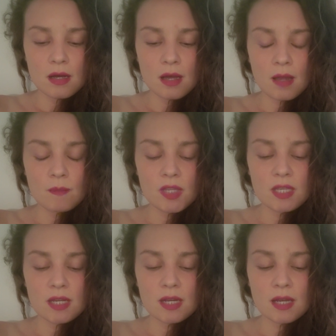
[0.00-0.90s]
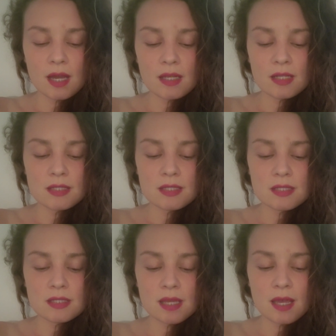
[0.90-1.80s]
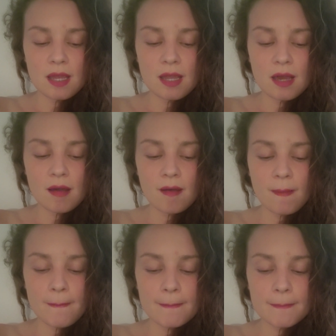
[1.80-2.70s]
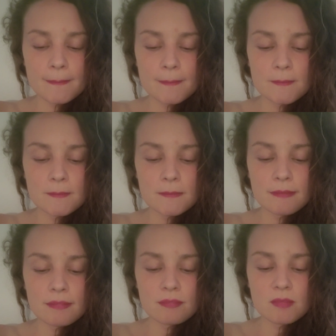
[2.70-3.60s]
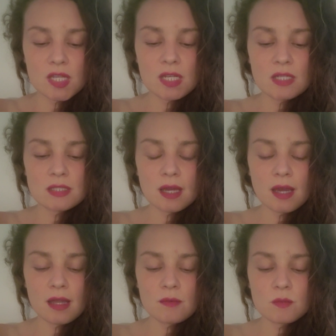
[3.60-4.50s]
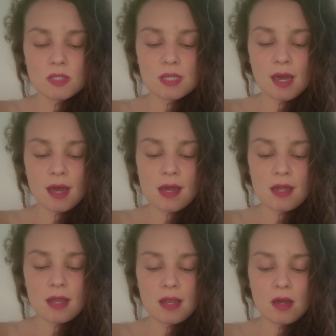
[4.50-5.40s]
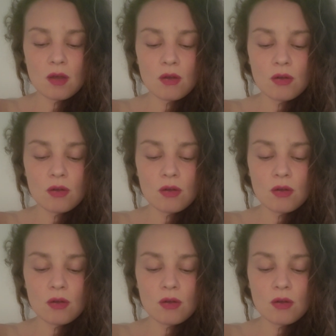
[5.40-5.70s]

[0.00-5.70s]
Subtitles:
I'm being guided to say many times I